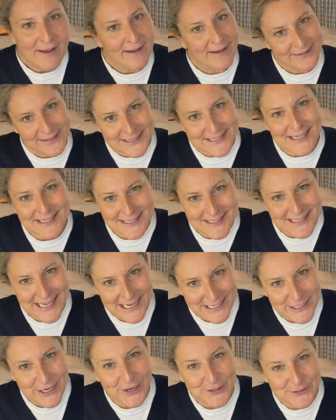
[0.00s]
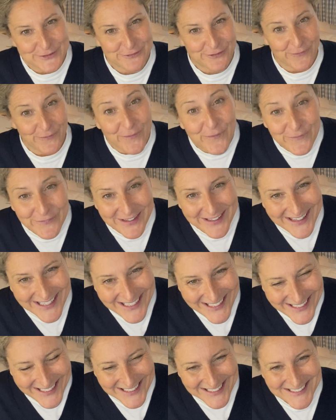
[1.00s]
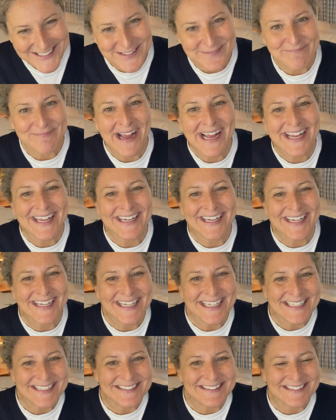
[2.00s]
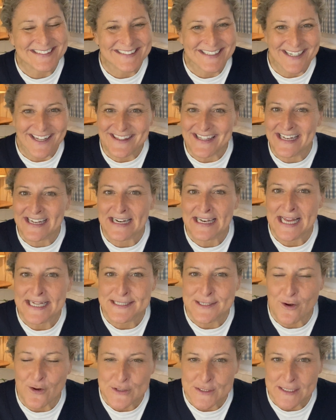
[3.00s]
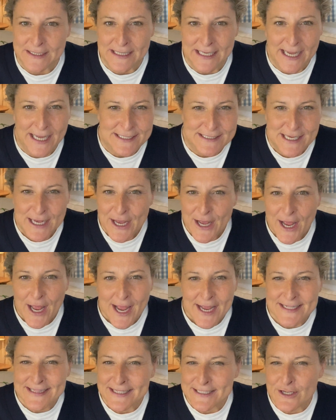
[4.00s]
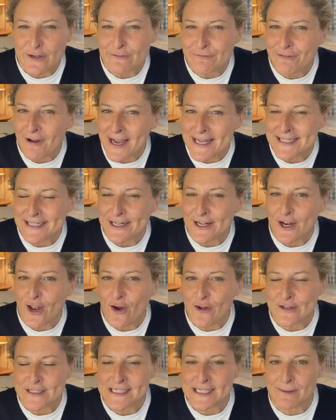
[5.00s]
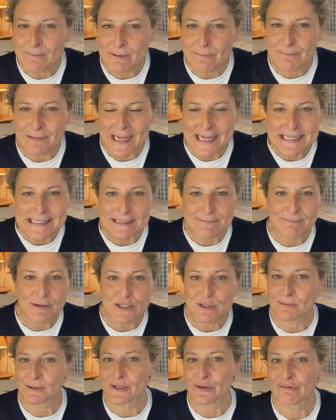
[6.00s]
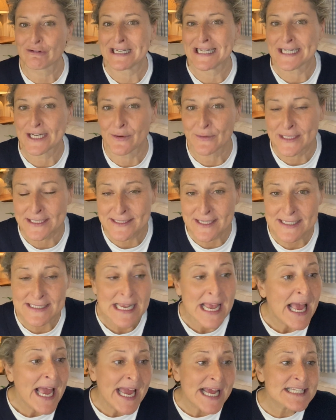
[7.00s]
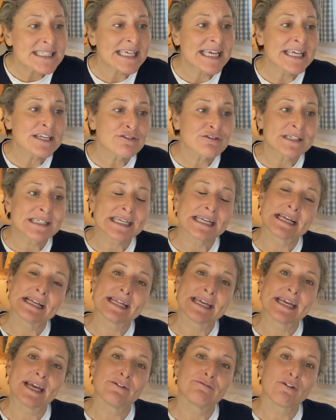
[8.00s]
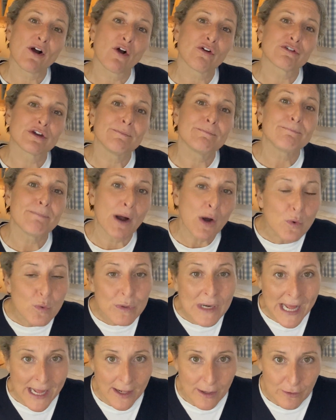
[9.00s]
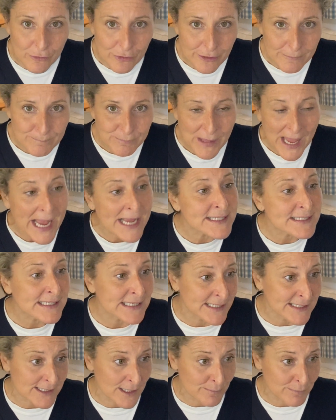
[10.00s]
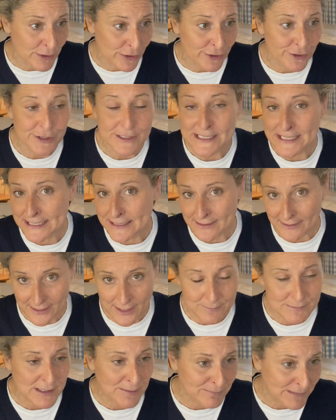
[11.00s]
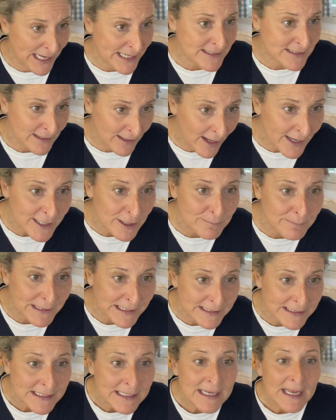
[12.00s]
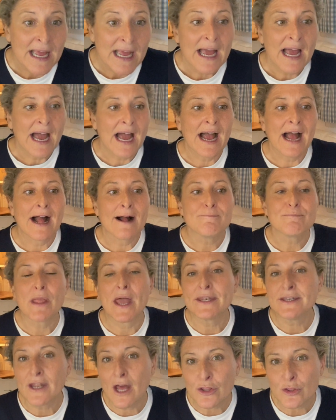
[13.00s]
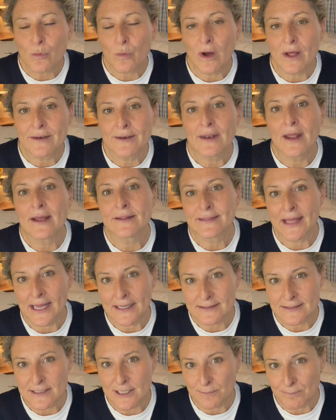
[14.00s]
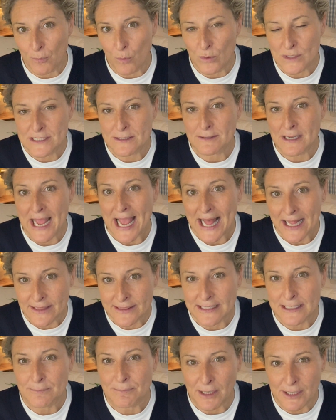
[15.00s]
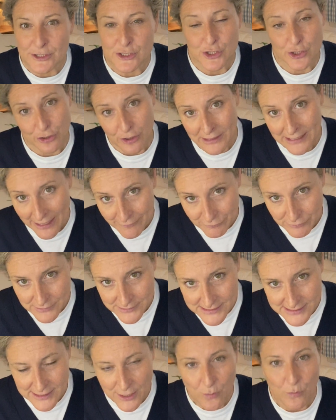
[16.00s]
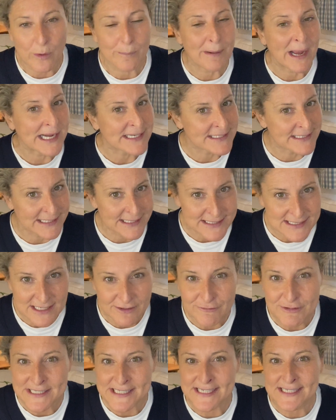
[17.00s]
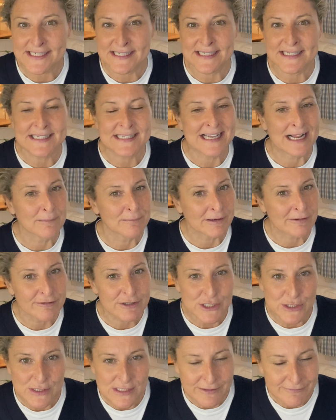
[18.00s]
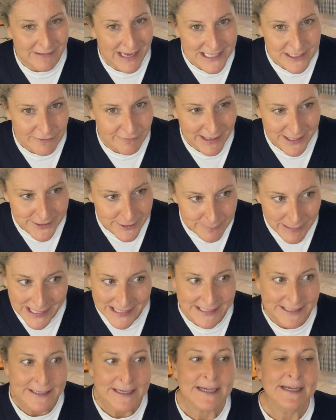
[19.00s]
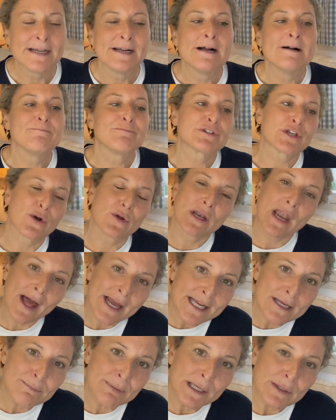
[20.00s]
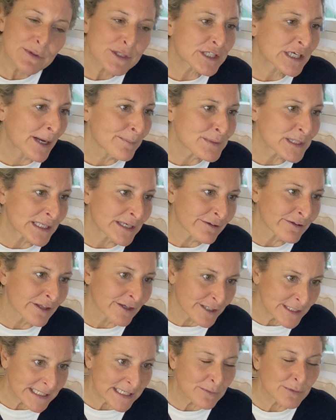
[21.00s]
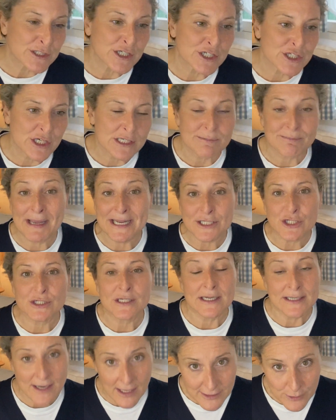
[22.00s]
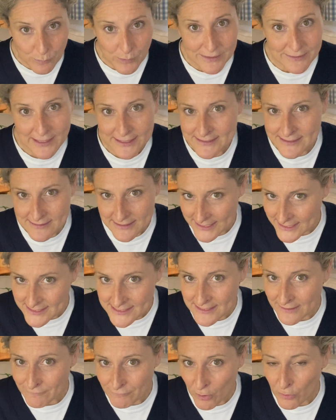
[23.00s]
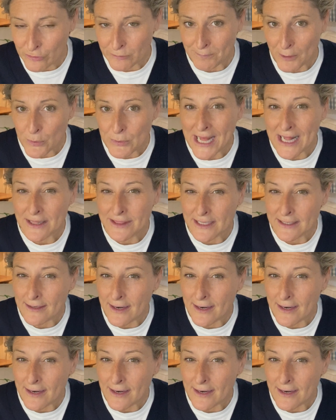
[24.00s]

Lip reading: This, as I said, goes for all of these. Manganese is another little antioxidant that you'll find in a lot of supplement blends, and most people don't really know what it does. It's interestingly involved in bone health, as is number 13 that comes up next, the lycopene. Another one that supports healthy blood sugar levels. So we're back to the insulin resistance, helping reduce the fat around the belly. So lycopene, which comes in at 13, which I just mentioned, another one that is involved with bone health.